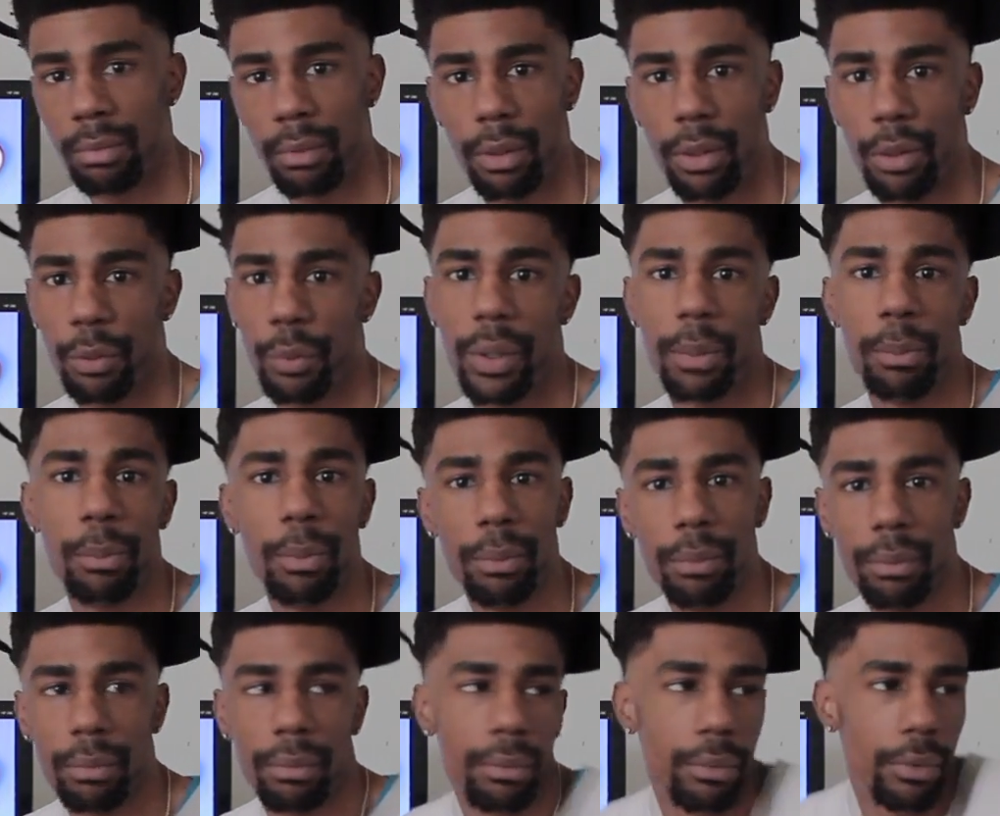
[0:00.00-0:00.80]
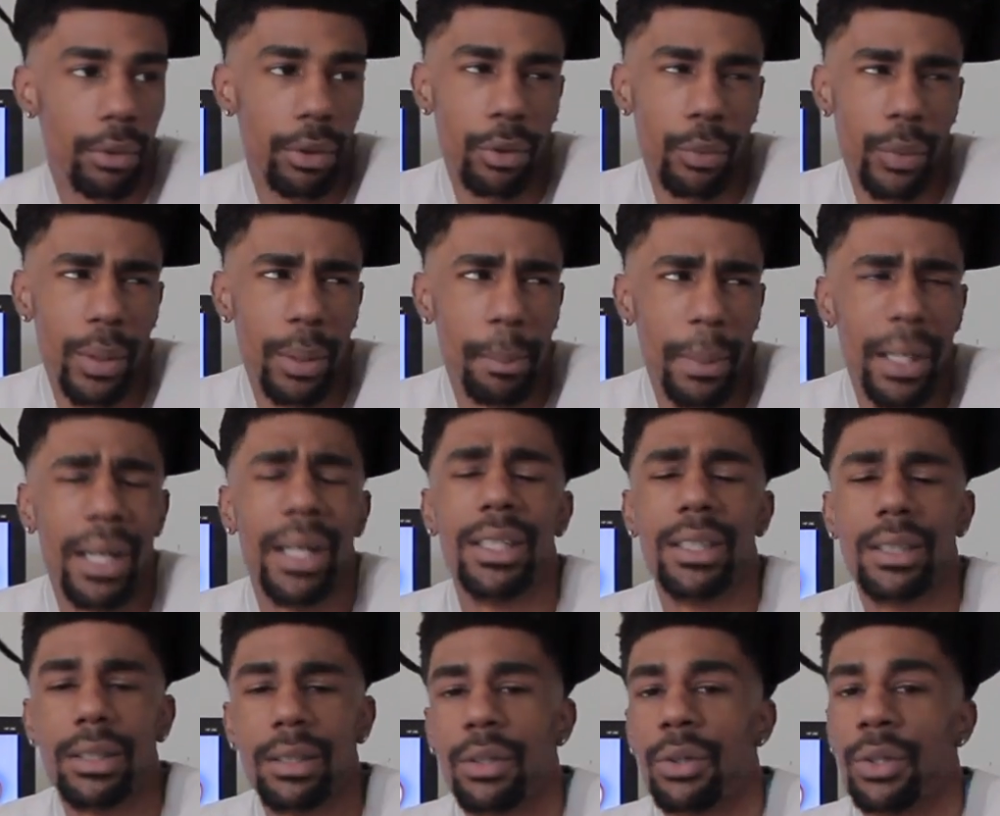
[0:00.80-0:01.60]
three
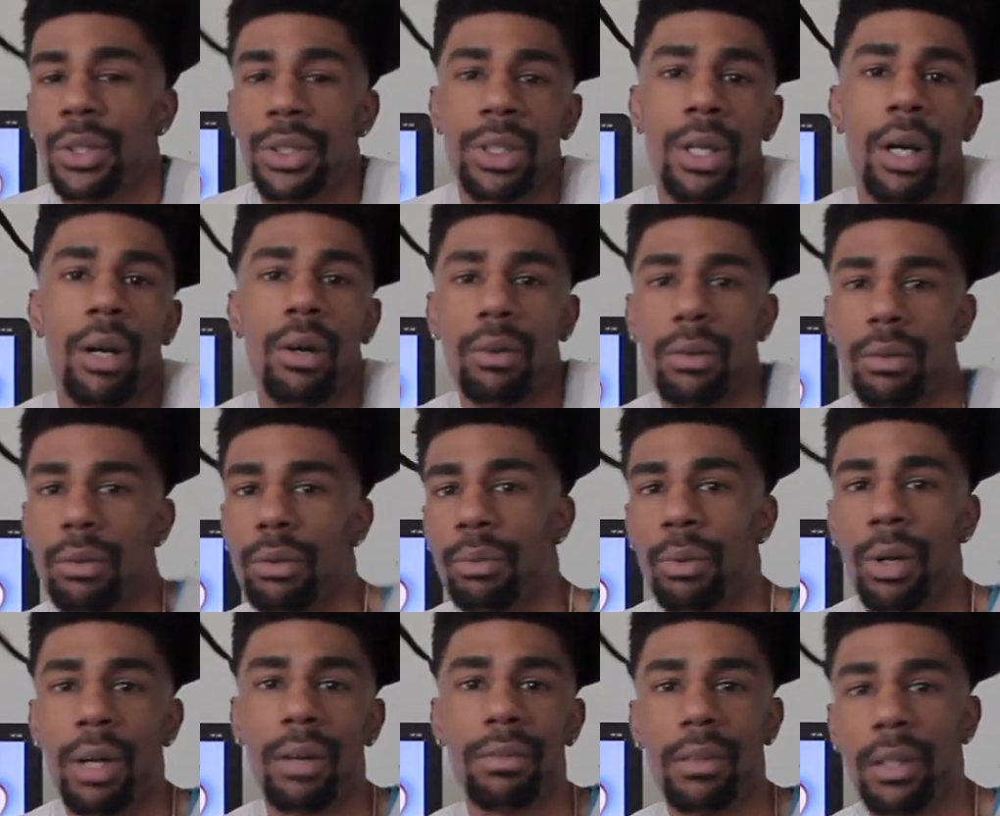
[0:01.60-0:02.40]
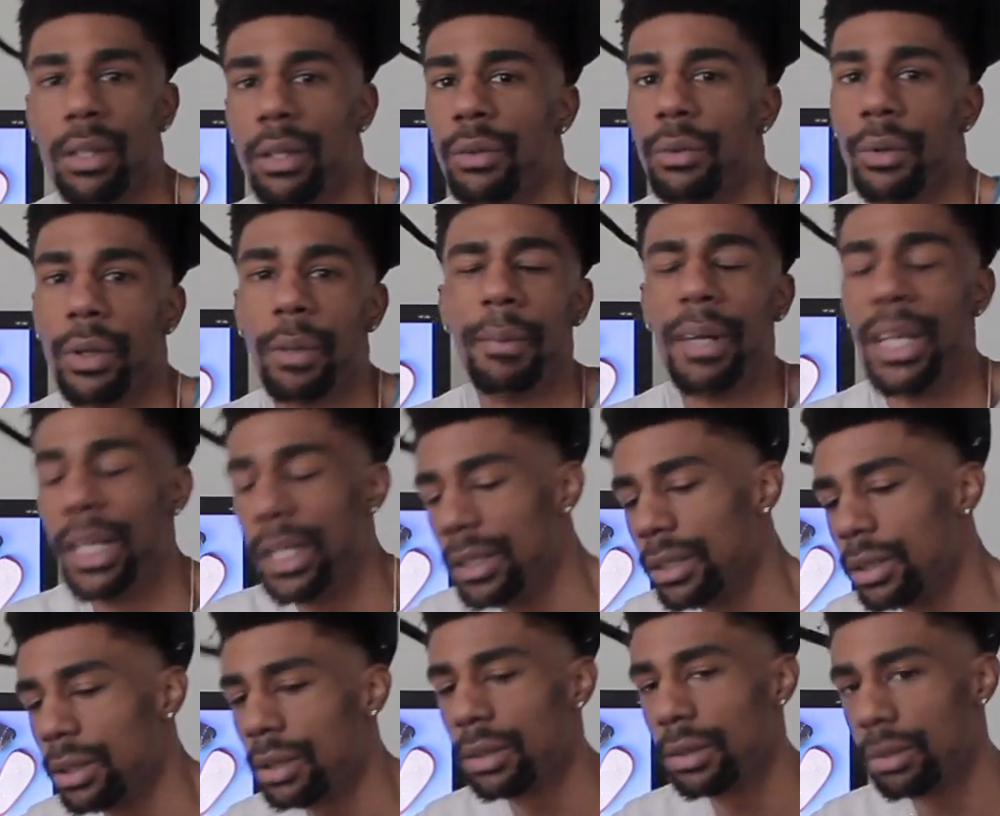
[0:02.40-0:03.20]
minutes or so, roughly 3
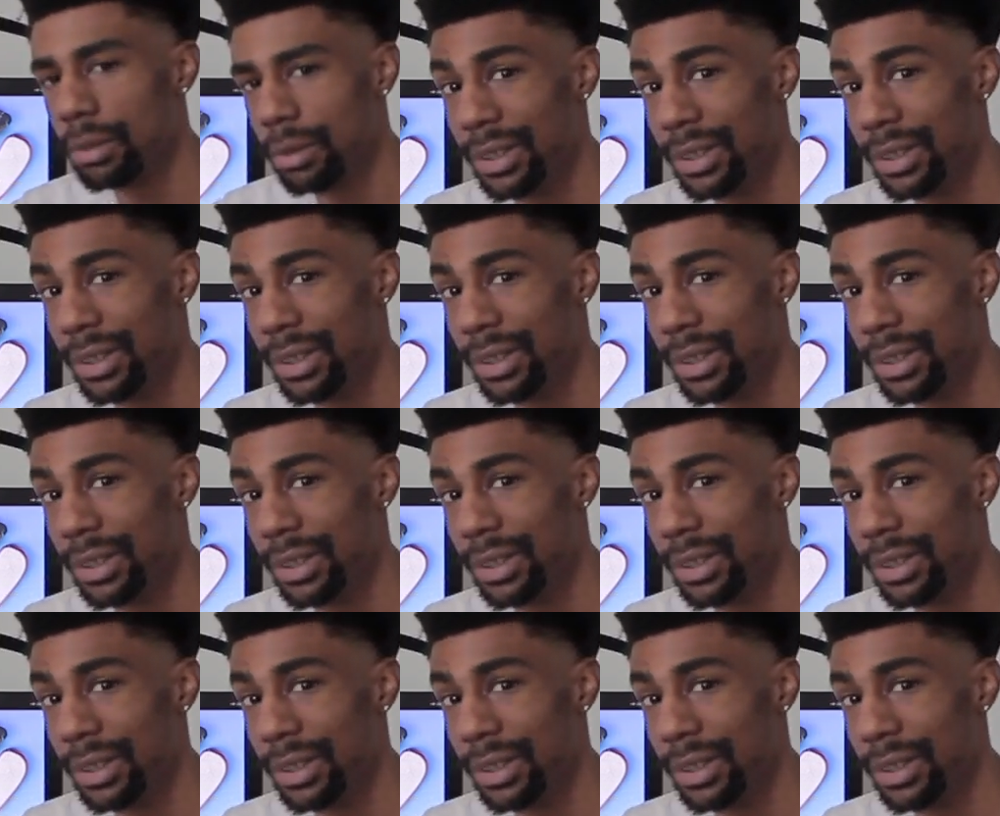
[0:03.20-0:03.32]
minutes.